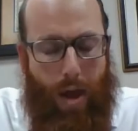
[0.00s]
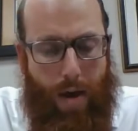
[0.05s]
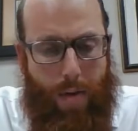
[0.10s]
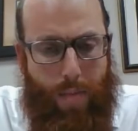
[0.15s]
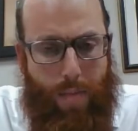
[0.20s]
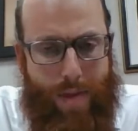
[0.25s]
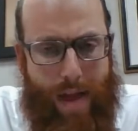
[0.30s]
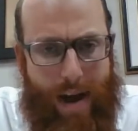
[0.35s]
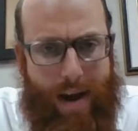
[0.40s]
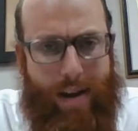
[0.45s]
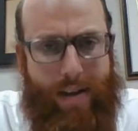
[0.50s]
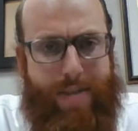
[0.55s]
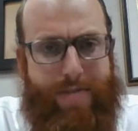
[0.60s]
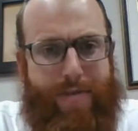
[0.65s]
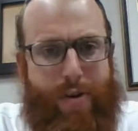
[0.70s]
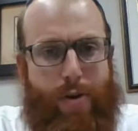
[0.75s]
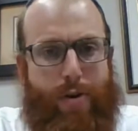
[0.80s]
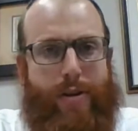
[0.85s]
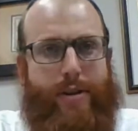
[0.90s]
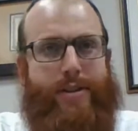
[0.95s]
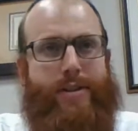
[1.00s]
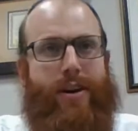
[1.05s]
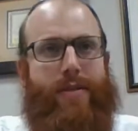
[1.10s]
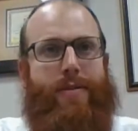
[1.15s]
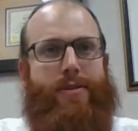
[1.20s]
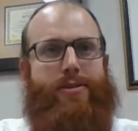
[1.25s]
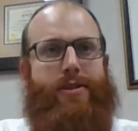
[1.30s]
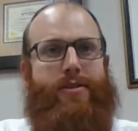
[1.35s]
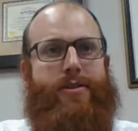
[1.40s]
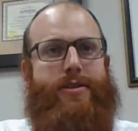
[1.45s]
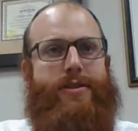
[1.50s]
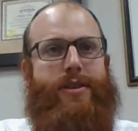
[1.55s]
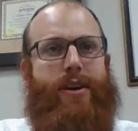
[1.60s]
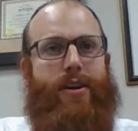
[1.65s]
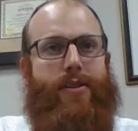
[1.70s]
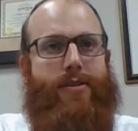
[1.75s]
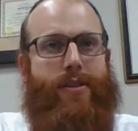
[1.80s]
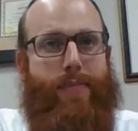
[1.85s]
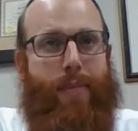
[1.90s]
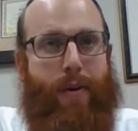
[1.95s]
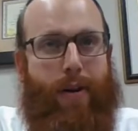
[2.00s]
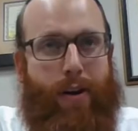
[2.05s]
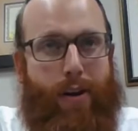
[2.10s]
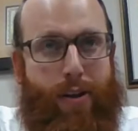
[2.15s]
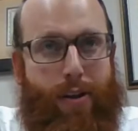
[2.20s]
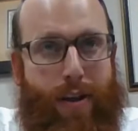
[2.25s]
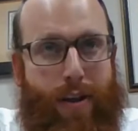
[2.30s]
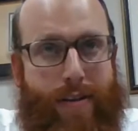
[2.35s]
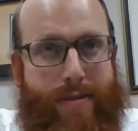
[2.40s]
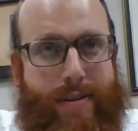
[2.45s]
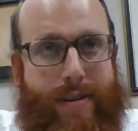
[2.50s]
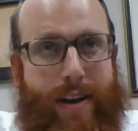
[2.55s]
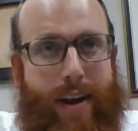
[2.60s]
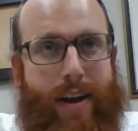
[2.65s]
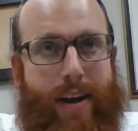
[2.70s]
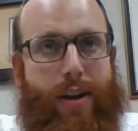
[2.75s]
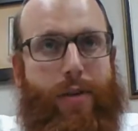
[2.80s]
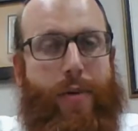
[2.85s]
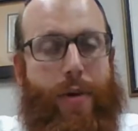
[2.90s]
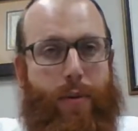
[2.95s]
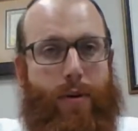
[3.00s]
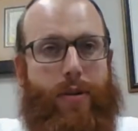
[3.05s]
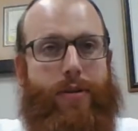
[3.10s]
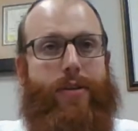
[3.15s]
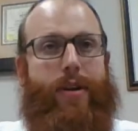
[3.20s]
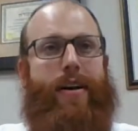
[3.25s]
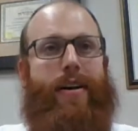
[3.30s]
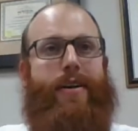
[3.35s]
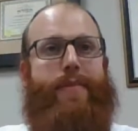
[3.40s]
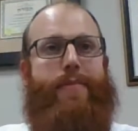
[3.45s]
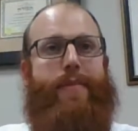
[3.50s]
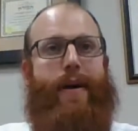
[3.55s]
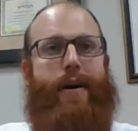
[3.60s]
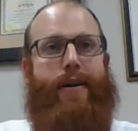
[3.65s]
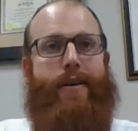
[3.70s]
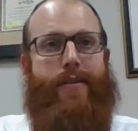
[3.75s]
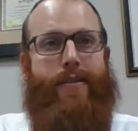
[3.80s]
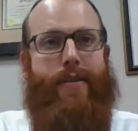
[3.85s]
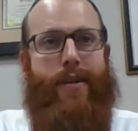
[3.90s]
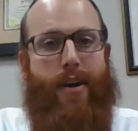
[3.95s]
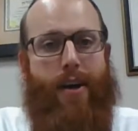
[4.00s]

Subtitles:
we're not going to focus so much on the salty part, although that's the title. We will talk about it.